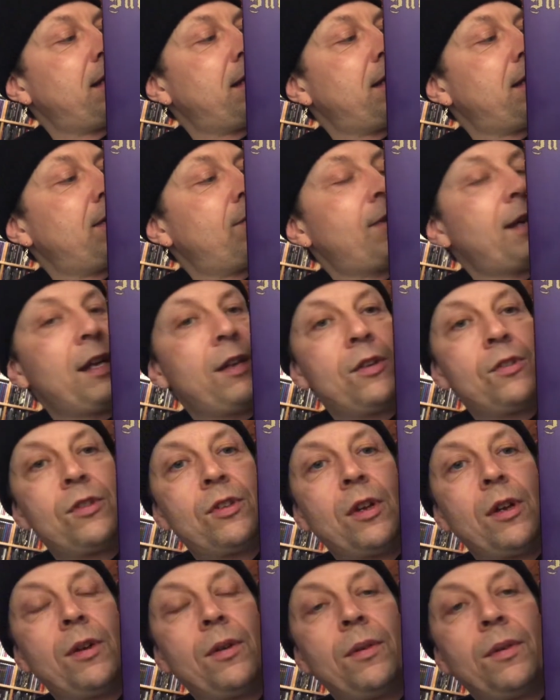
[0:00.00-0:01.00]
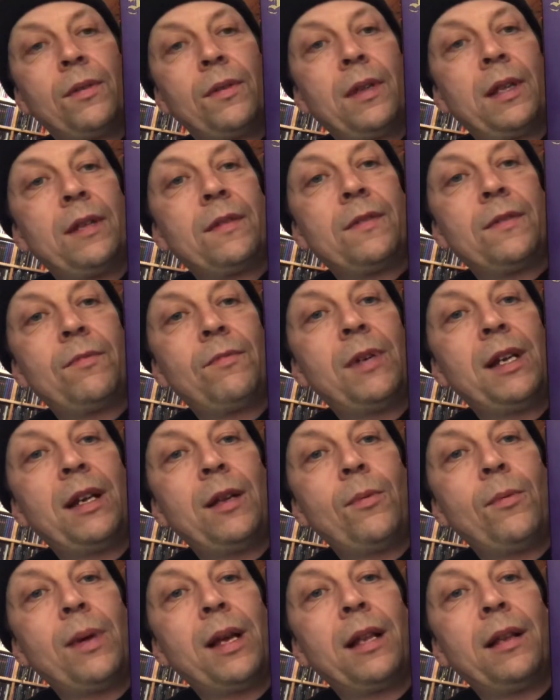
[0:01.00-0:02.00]
radio show that's
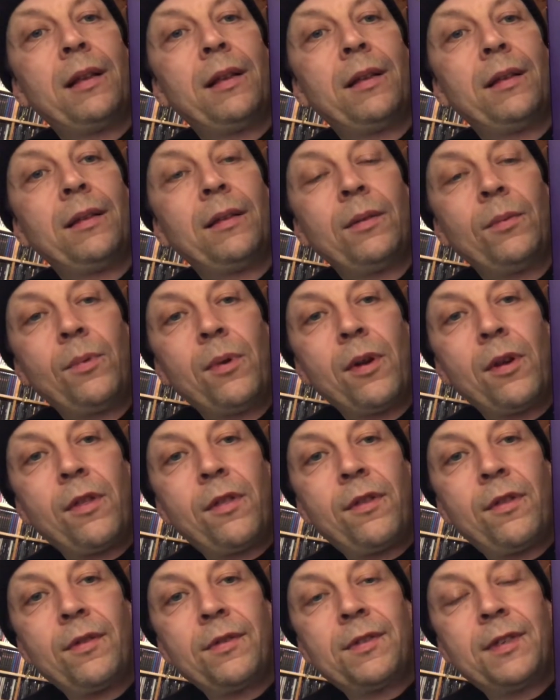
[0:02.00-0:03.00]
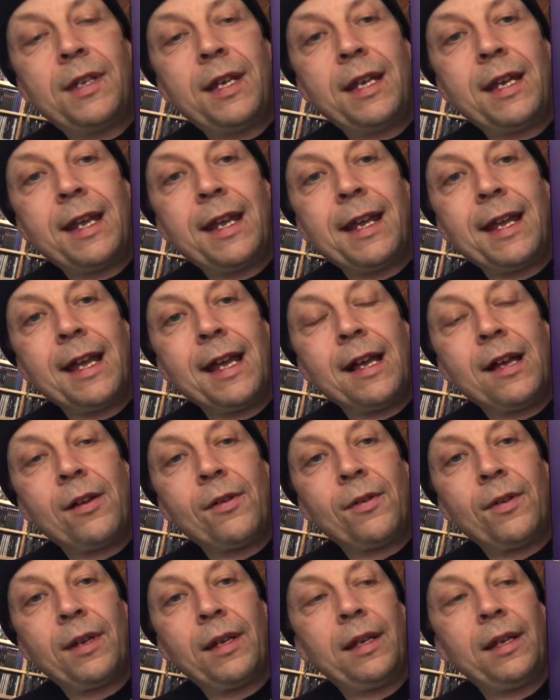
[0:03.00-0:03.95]
really well worth seeking out